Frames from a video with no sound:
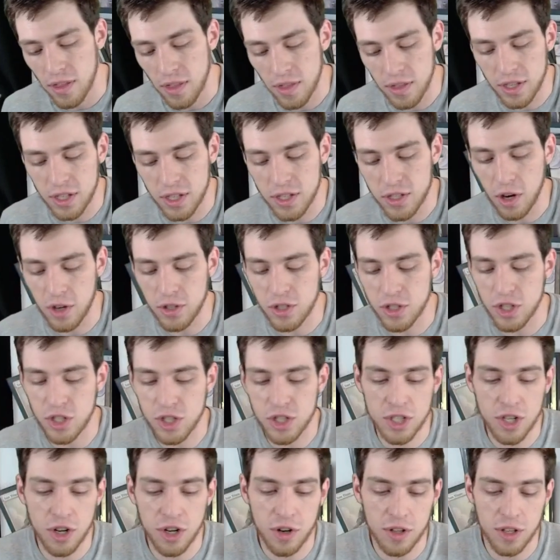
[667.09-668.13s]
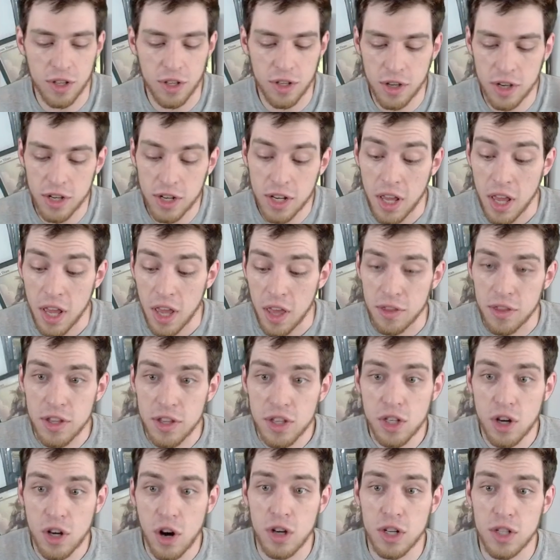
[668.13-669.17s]
These cards are just generically good.
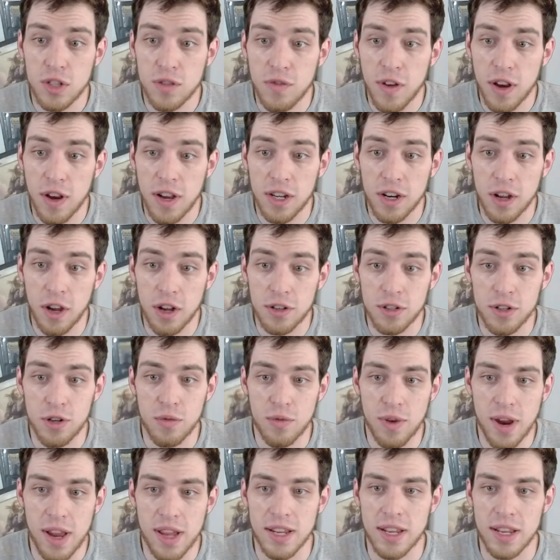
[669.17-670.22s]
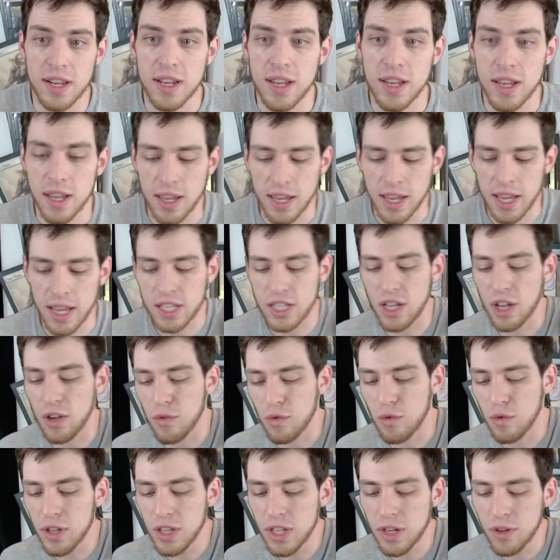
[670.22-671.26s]
This card is fucking underrated. It's a
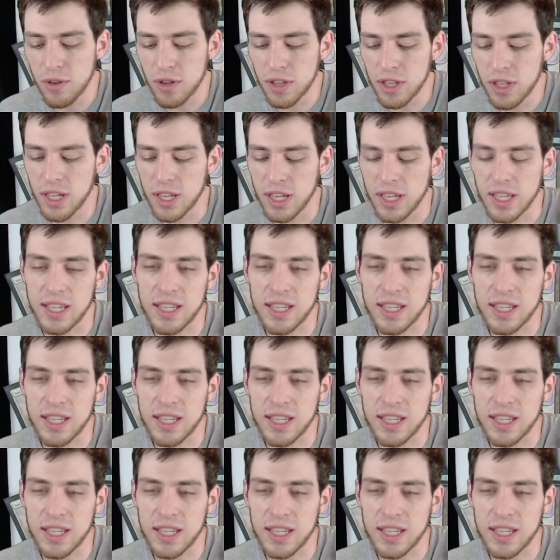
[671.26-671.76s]
really, really